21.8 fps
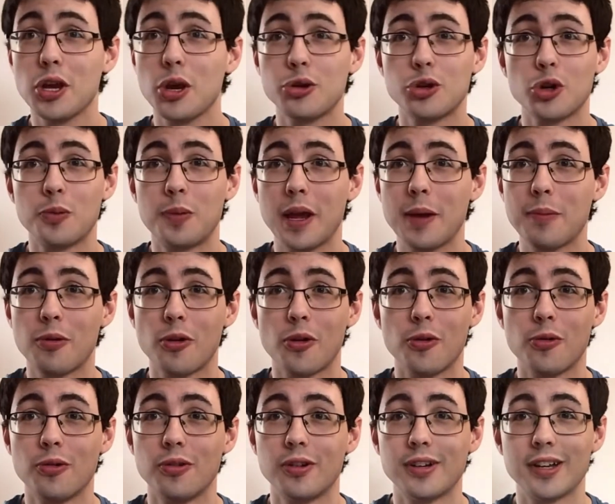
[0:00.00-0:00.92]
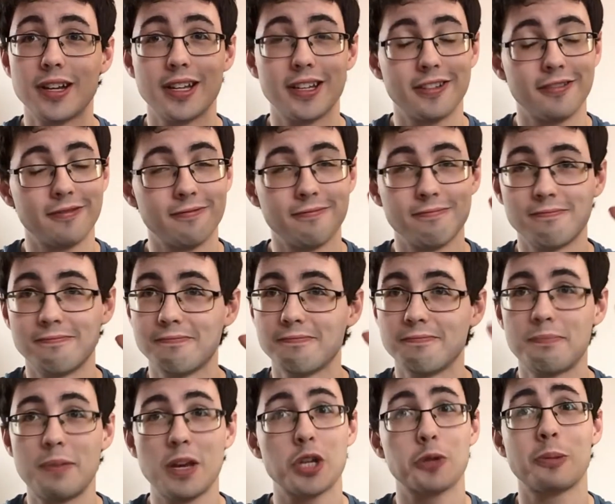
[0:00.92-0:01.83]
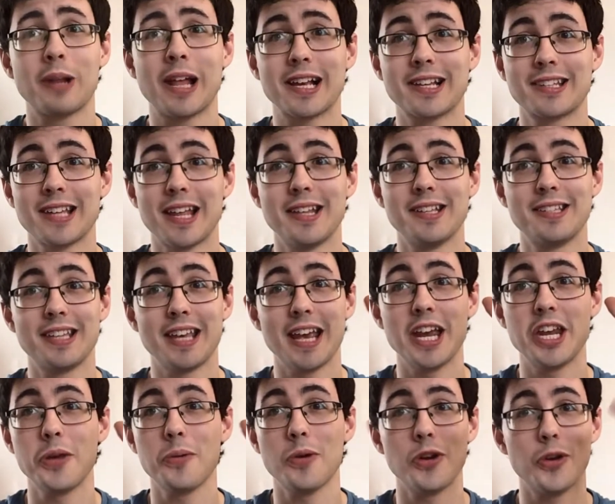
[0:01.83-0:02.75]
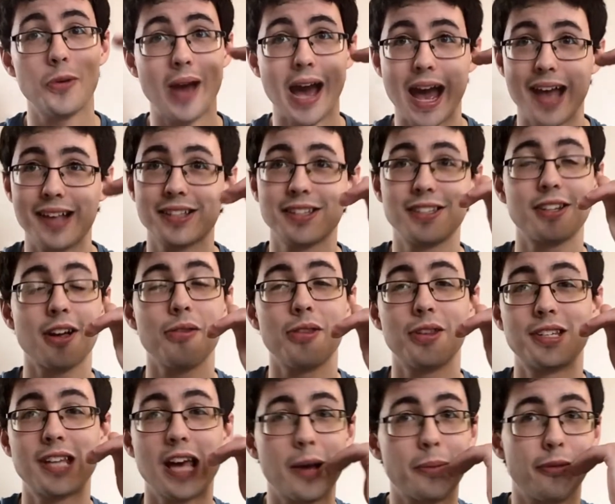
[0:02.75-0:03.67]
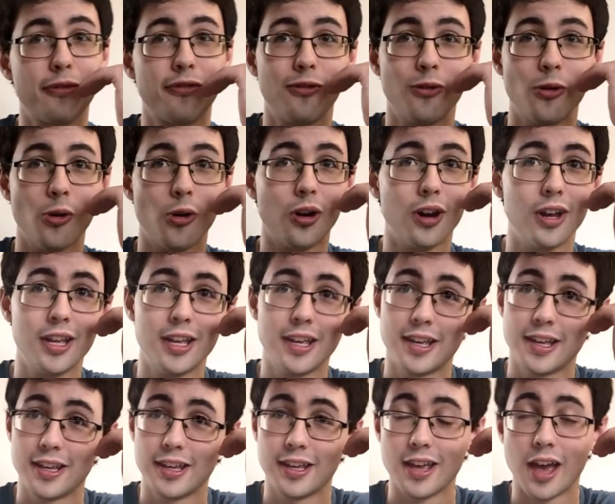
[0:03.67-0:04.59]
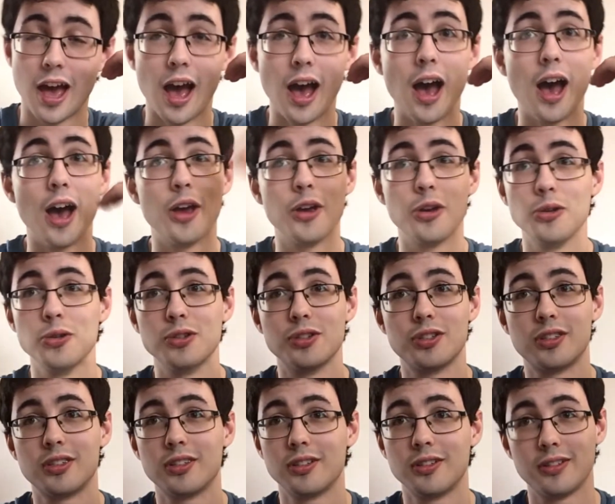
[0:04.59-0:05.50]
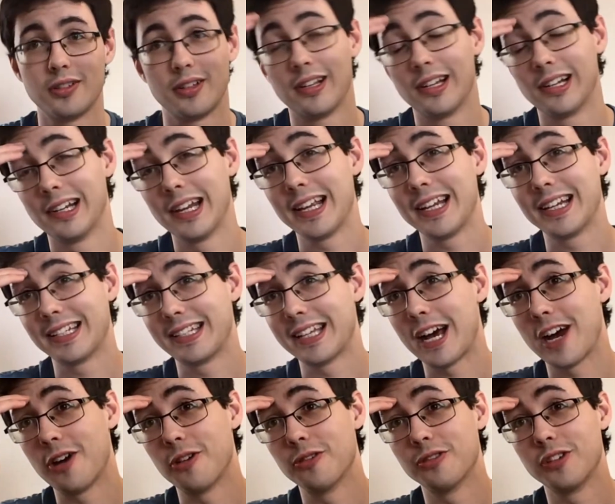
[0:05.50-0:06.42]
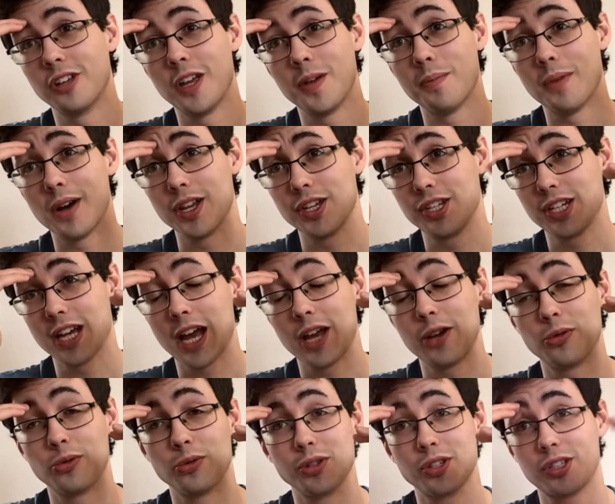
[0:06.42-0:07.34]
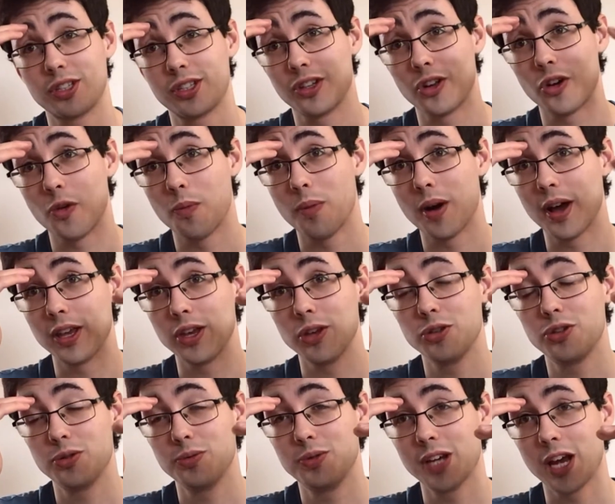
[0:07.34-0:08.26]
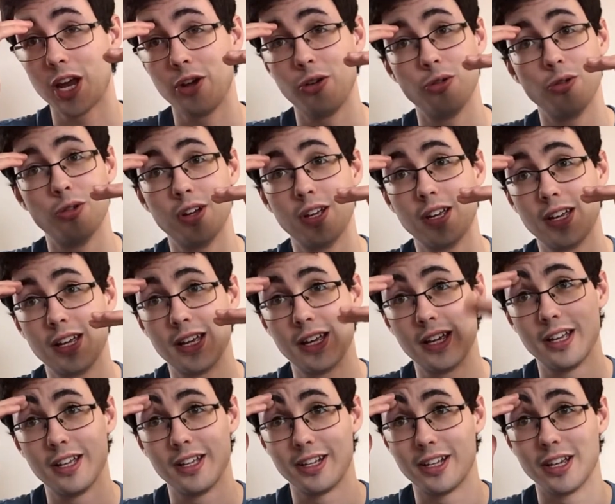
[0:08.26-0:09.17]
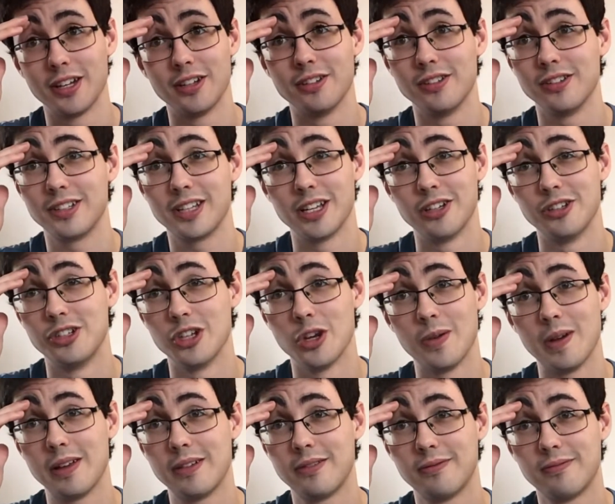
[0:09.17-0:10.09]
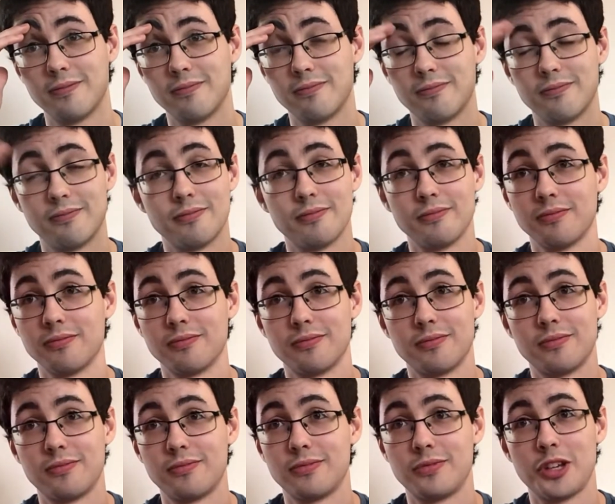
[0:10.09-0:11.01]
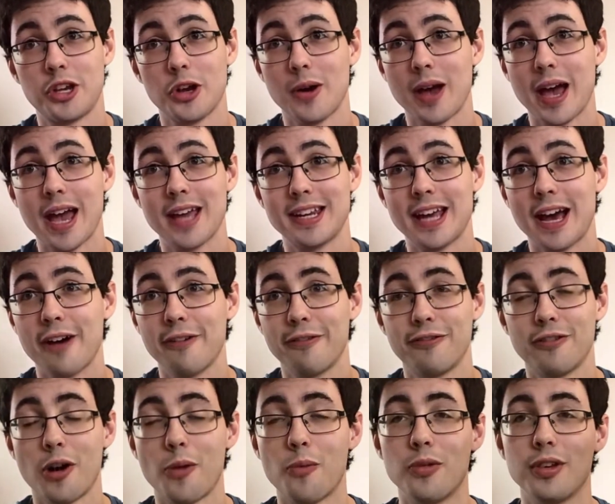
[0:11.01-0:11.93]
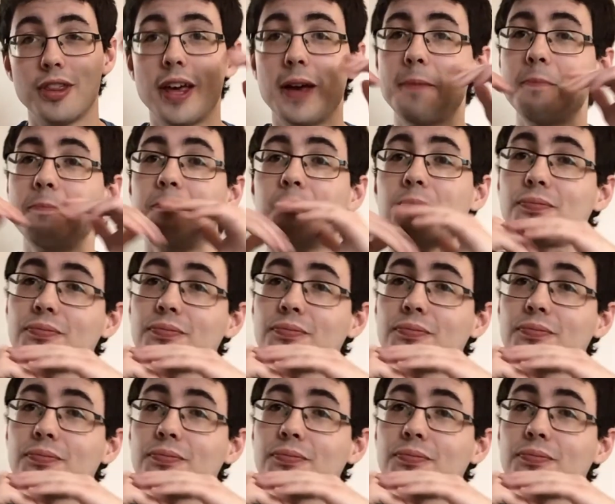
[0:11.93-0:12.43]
usual people, Pitch Black Sensei, anyone who hasn't done the tag before, who's linked down in my channels, on my YouTube channel, can do it. Go ahead, have fun with it.